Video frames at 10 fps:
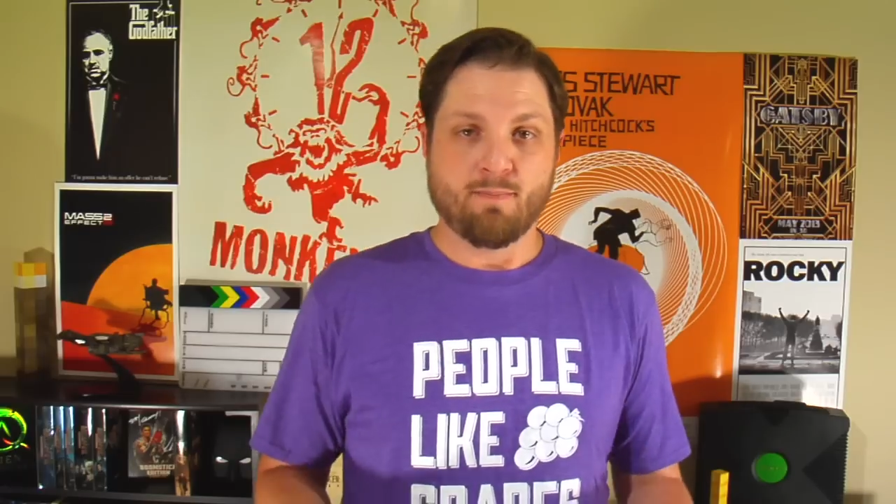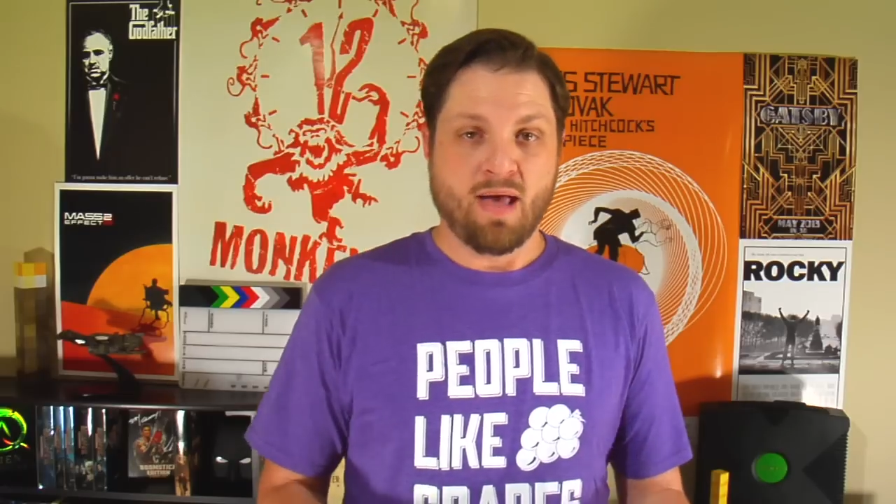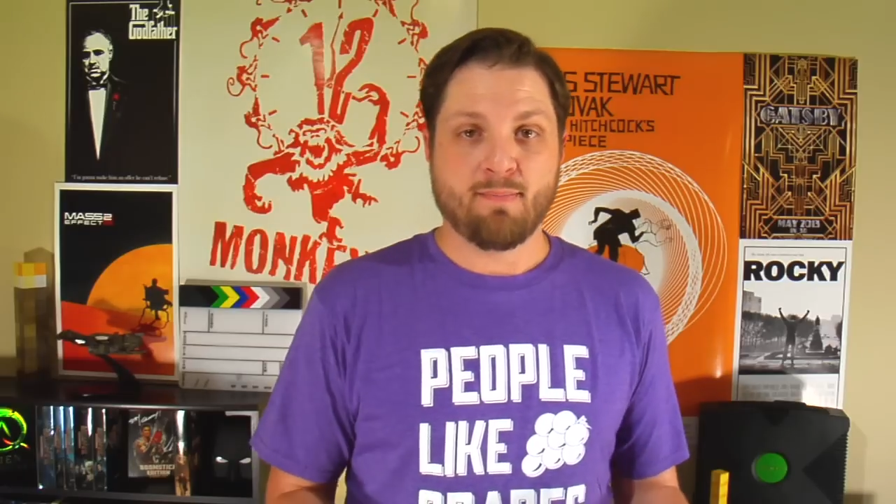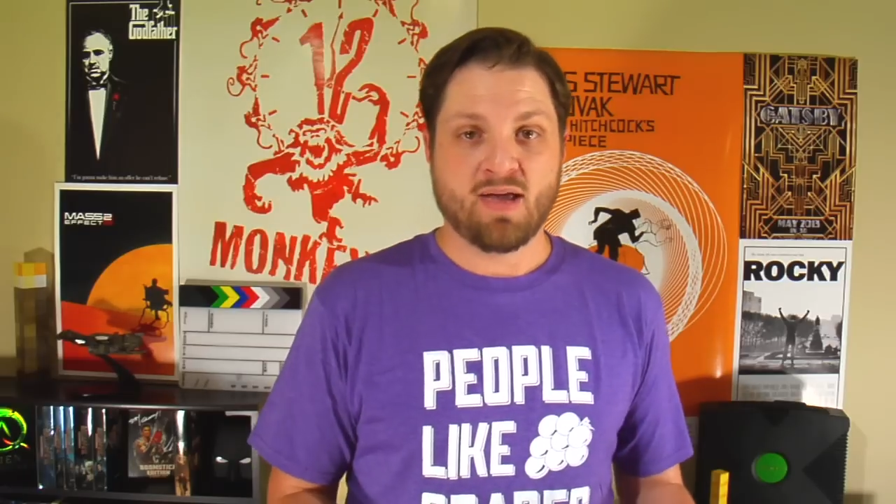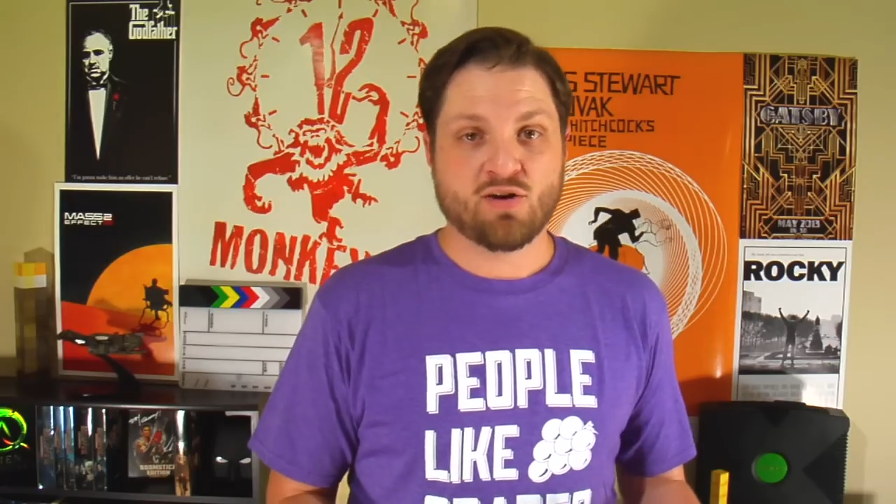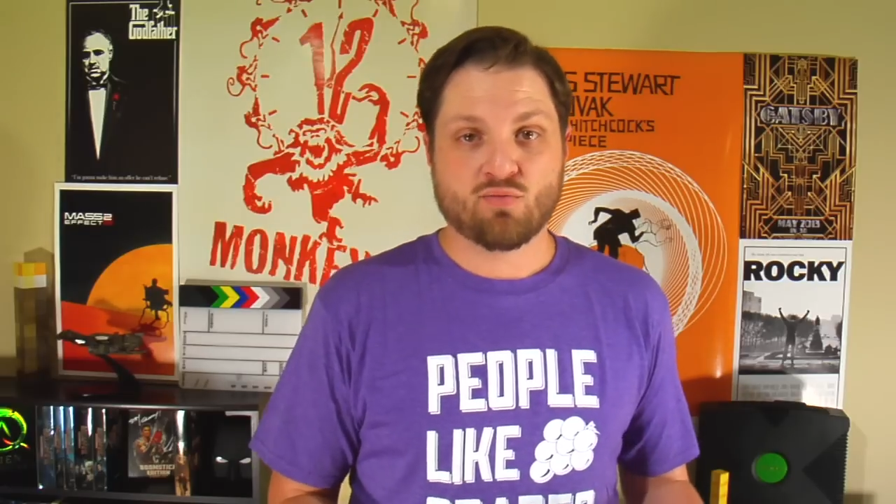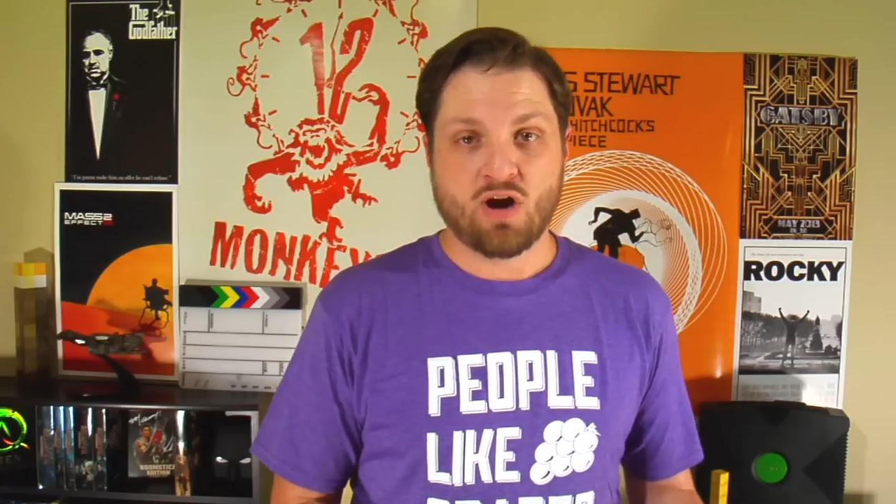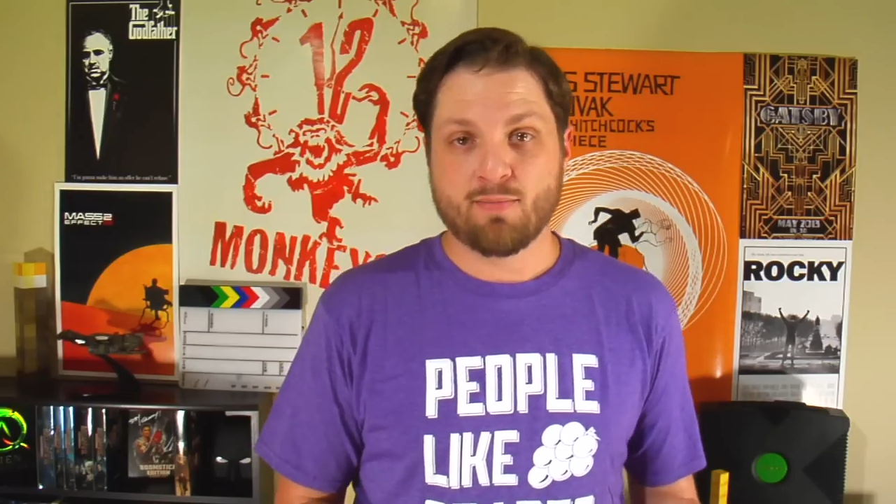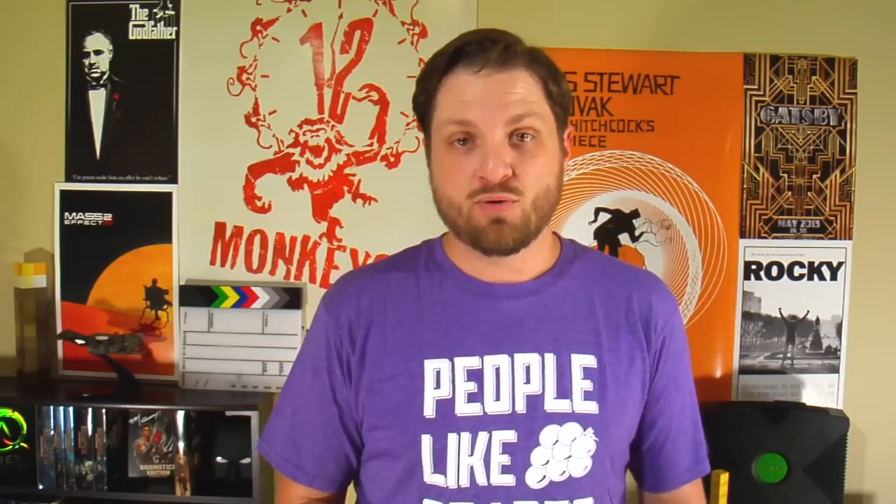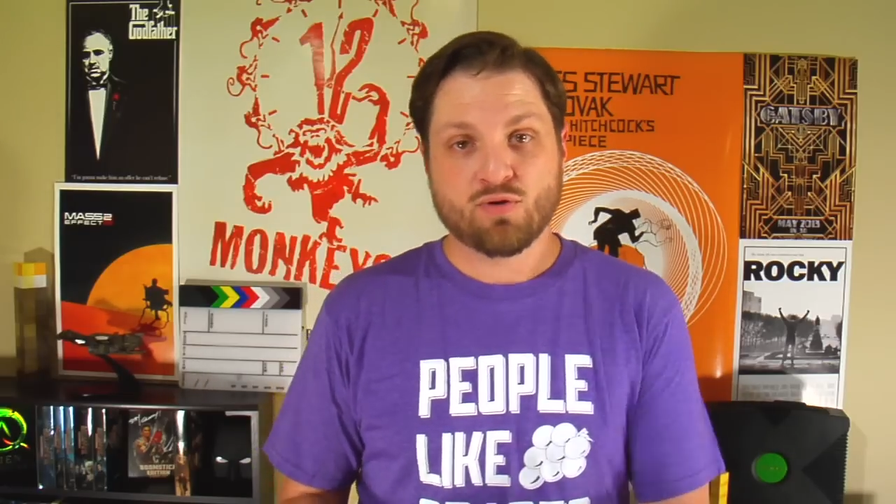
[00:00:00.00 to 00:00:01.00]
Batman and
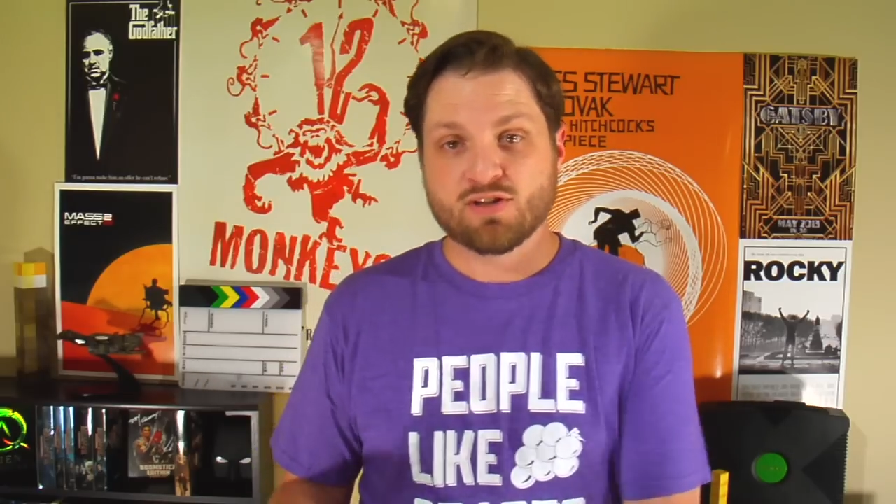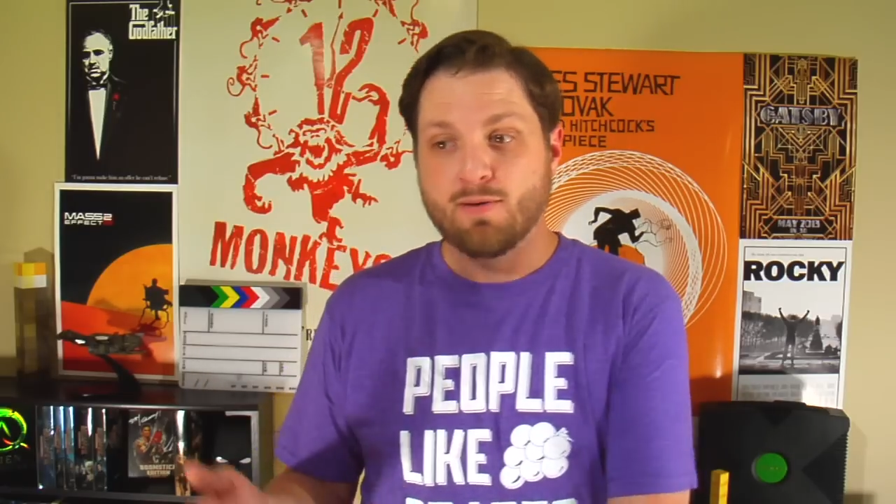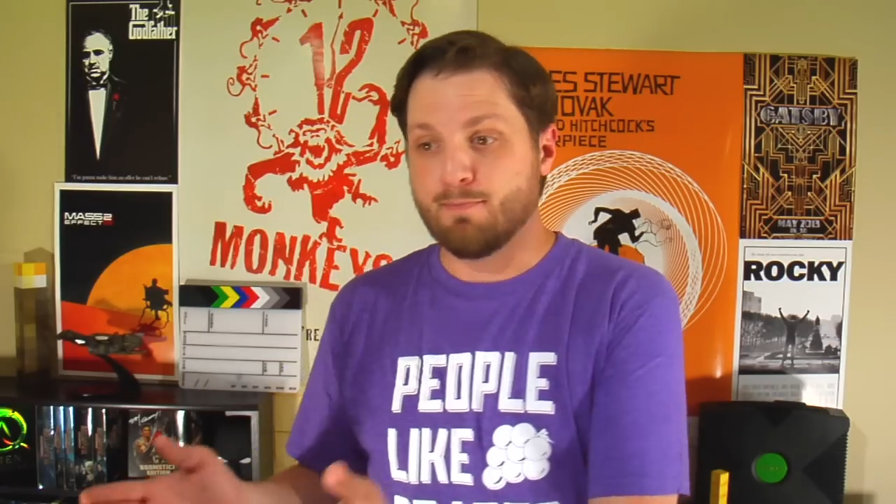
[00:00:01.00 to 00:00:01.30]
Robin was a